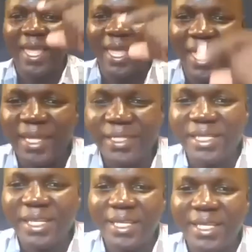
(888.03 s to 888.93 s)
It
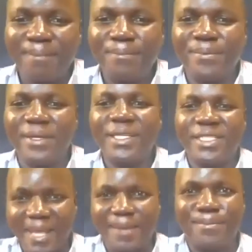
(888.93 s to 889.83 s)
keeps its
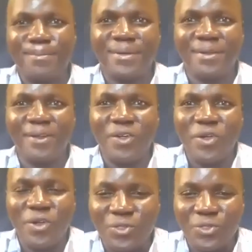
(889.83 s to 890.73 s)
shape.
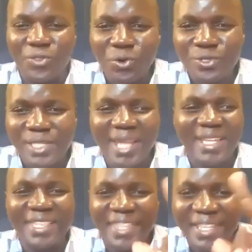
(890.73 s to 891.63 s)
Those are
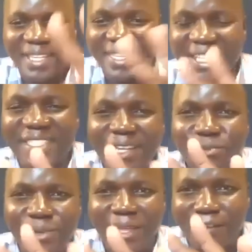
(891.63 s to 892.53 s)
the three things that
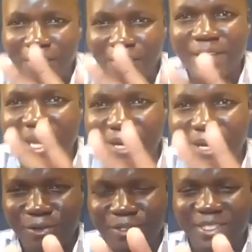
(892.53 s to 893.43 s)
we have found out
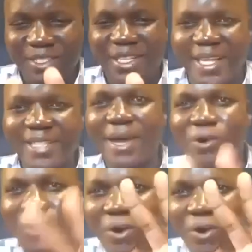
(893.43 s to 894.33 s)
that are
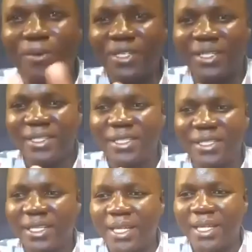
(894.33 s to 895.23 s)
common.
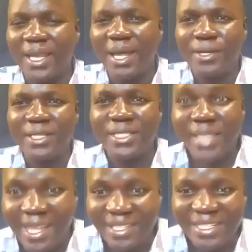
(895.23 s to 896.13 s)
Now, in
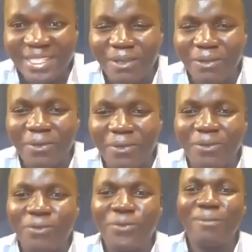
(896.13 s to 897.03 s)
science,
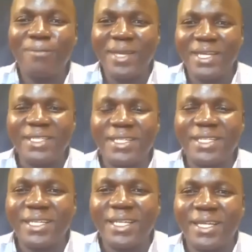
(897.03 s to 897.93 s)
we make
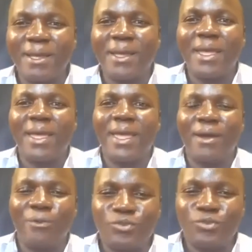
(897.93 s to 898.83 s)

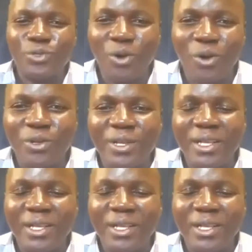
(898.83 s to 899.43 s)
what we call